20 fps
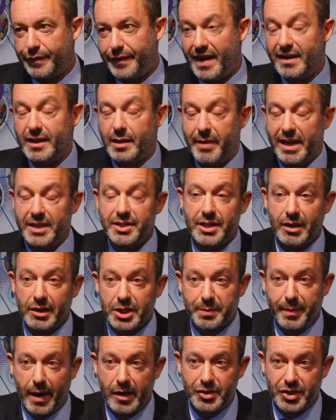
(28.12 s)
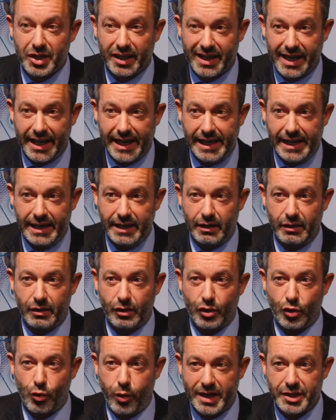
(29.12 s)
Fundamentally, I suppose the key
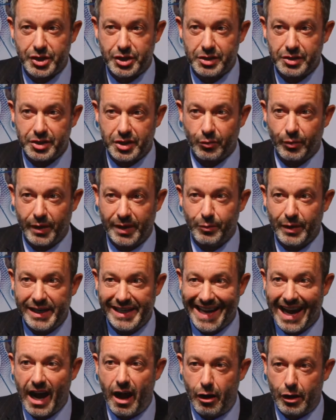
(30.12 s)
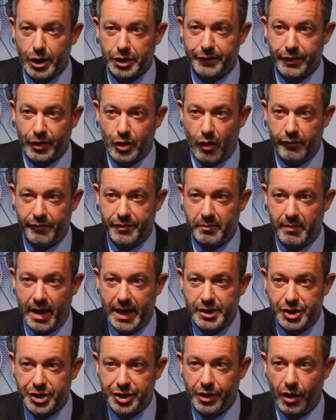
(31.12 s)
questions that we get asked for
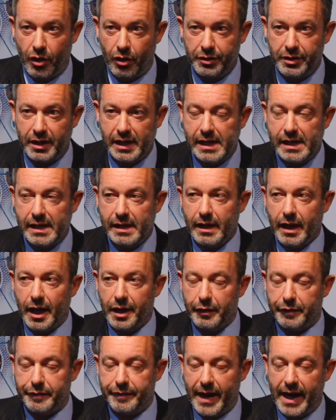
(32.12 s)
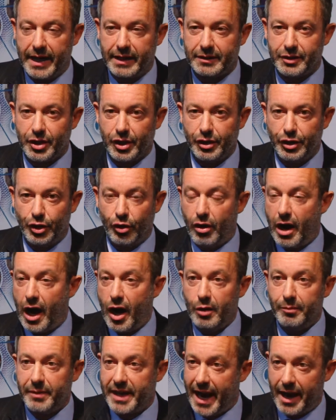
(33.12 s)
confirmation on are the fact that your
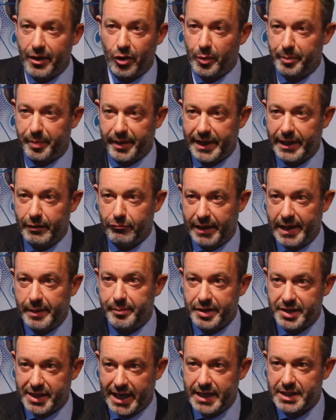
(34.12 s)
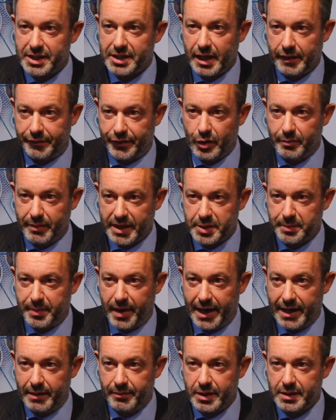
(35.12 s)
home cannot be repossessed if you miss
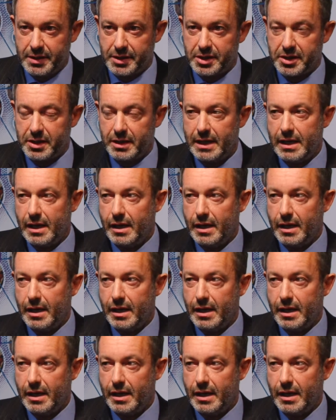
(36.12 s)
payments.